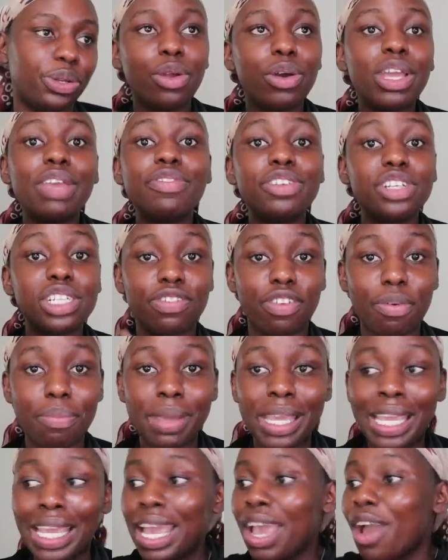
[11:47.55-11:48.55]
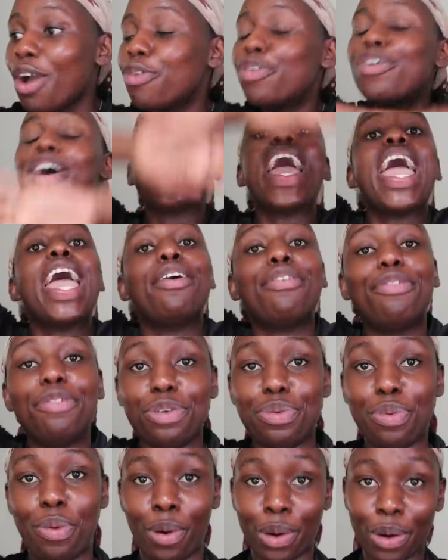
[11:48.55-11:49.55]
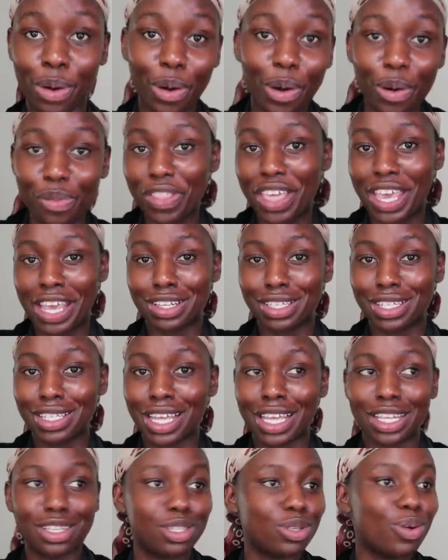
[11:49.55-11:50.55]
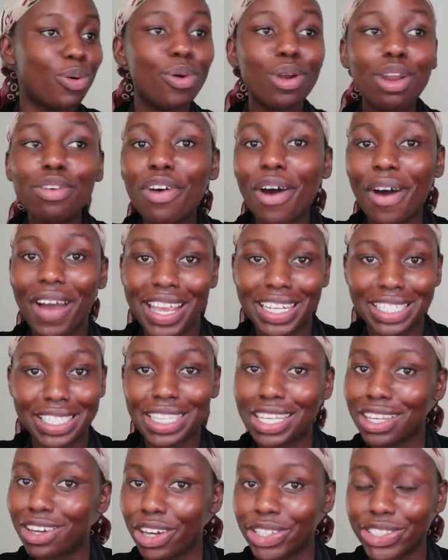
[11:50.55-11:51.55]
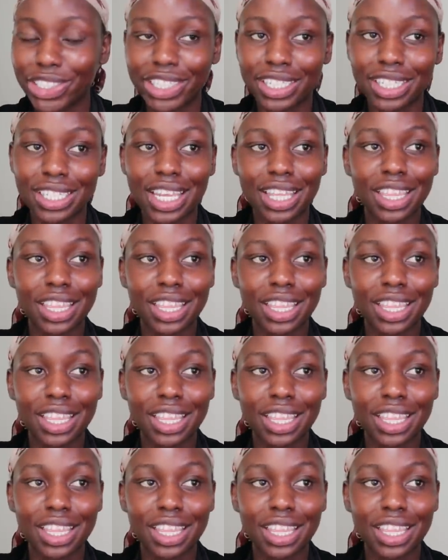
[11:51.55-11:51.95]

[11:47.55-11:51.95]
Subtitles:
Not even just for me, for everyone on the internet, all of our internet cousins.